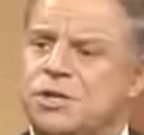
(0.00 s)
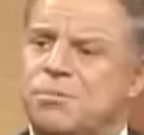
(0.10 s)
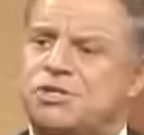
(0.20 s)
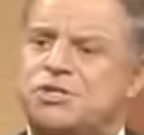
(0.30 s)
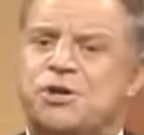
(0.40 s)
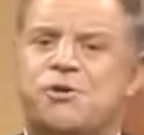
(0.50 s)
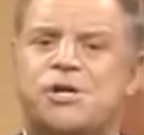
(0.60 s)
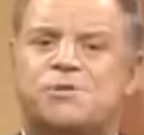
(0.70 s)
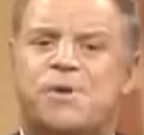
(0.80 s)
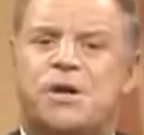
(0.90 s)
Jimmy
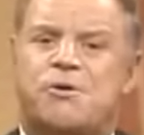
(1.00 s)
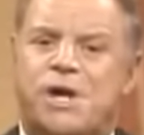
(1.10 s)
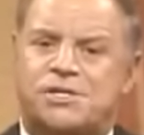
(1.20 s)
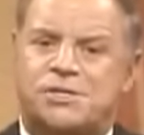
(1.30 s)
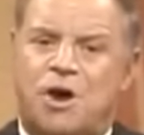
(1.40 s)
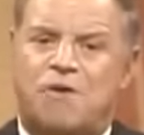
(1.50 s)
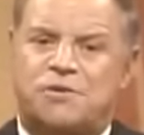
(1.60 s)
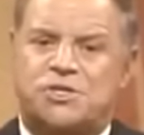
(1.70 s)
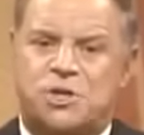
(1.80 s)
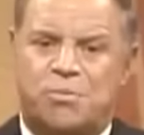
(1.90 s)
Stewart has been a great star
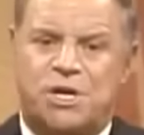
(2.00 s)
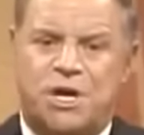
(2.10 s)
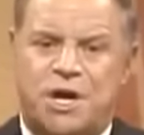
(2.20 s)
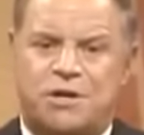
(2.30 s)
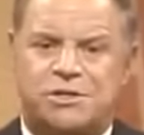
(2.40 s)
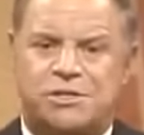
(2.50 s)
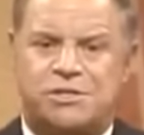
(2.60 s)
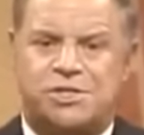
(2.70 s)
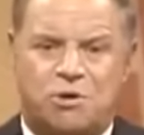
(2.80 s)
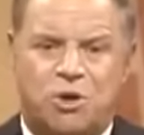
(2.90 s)
for so many
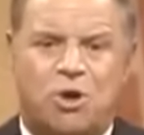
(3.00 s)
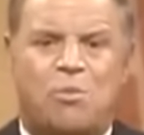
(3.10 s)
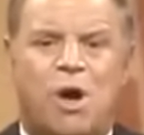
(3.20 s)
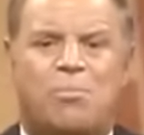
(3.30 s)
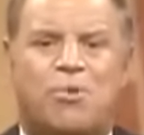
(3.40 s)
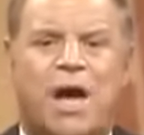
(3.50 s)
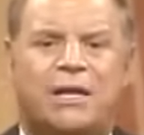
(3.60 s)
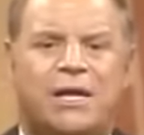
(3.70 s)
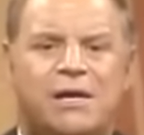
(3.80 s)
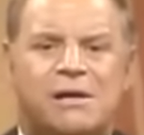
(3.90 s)
years. General Omar
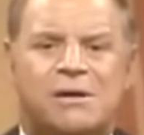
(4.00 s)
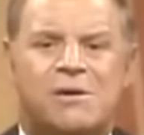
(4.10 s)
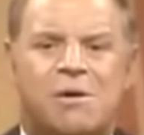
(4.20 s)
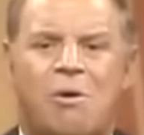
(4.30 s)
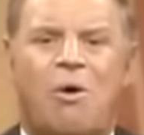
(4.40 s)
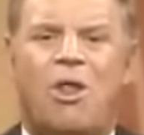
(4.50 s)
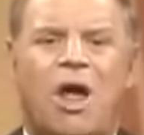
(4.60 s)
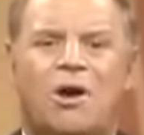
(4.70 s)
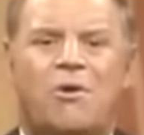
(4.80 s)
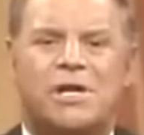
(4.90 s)
Bradley, all
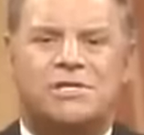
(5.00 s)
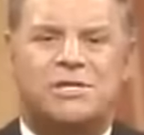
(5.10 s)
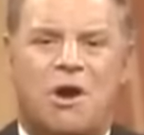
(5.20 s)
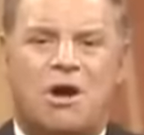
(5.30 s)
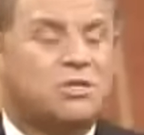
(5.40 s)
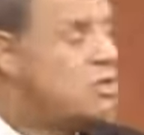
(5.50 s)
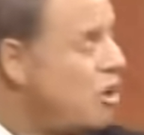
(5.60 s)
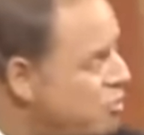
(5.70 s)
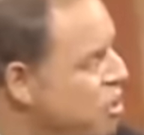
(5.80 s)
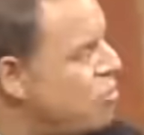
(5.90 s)
our great stars.
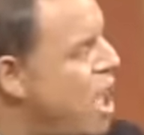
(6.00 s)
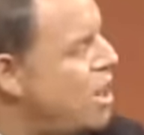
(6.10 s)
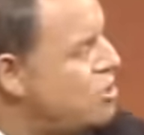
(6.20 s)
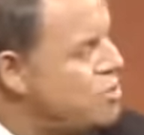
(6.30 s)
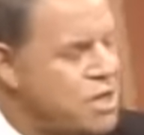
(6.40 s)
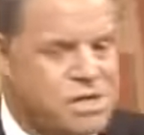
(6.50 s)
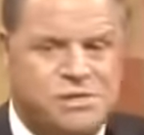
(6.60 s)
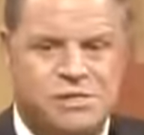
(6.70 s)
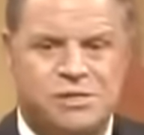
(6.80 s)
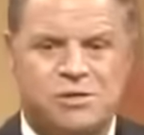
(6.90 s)
Governor Ronald
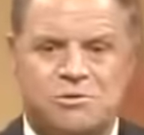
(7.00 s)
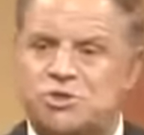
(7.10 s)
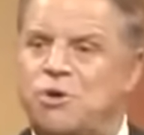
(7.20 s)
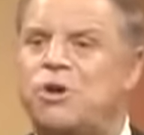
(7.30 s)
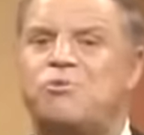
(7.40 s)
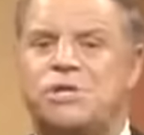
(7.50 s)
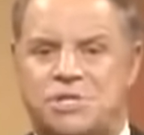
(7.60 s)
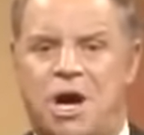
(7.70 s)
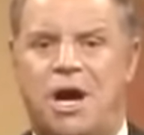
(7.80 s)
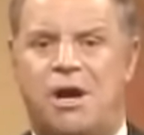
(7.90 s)
Reagan, who's going to
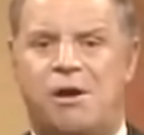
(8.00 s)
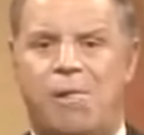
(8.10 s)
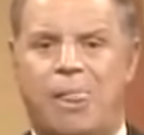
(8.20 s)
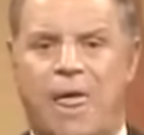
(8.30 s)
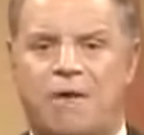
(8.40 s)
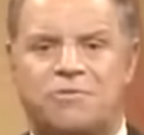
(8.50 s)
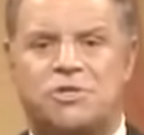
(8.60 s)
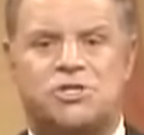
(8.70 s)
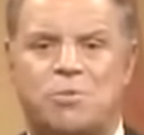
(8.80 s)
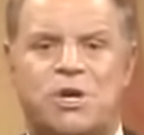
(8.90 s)
retire
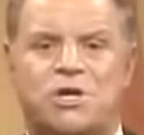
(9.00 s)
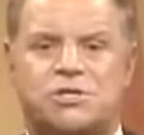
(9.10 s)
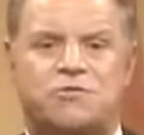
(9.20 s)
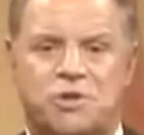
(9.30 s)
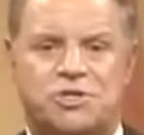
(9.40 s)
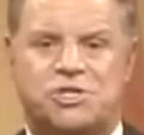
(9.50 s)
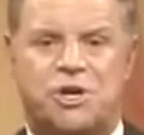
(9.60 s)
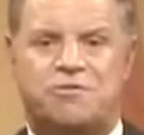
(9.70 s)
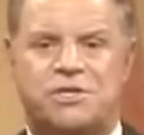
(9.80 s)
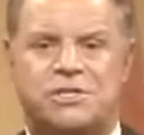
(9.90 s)
after so many years of good
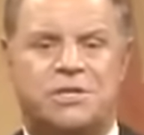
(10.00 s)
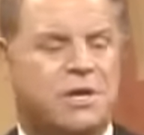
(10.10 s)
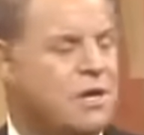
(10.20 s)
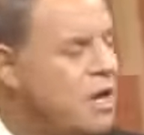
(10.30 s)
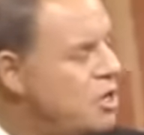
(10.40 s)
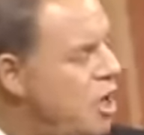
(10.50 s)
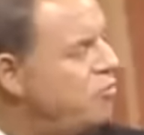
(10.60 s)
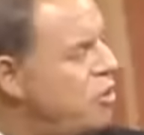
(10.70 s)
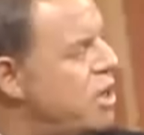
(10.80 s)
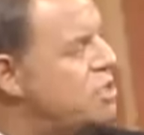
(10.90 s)
service. And
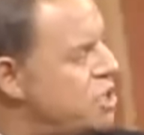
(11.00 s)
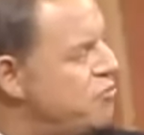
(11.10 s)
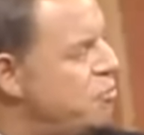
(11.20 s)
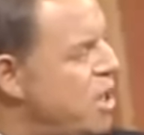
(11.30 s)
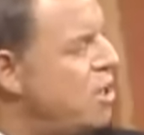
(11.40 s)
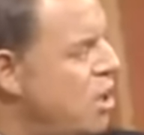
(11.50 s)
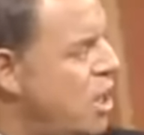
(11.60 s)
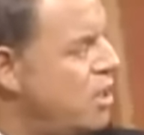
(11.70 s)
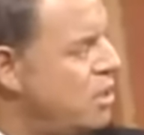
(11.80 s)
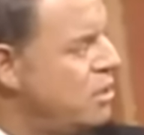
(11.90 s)
Governor, I say from my
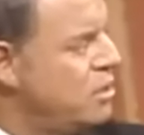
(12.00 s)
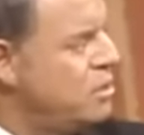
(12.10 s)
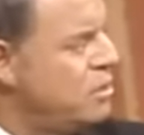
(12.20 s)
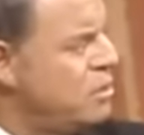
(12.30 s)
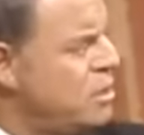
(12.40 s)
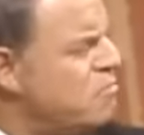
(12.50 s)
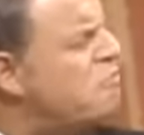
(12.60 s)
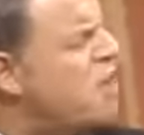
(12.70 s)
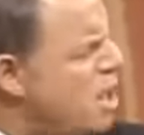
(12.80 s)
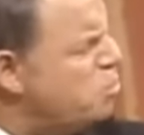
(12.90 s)
heart, I'm
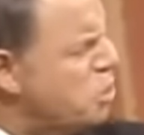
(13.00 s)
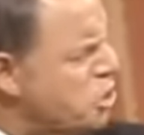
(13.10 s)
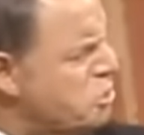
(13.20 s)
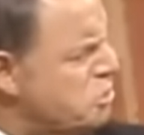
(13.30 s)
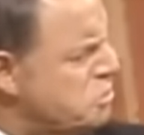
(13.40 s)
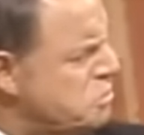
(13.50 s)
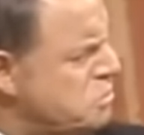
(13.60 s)
fed up with you.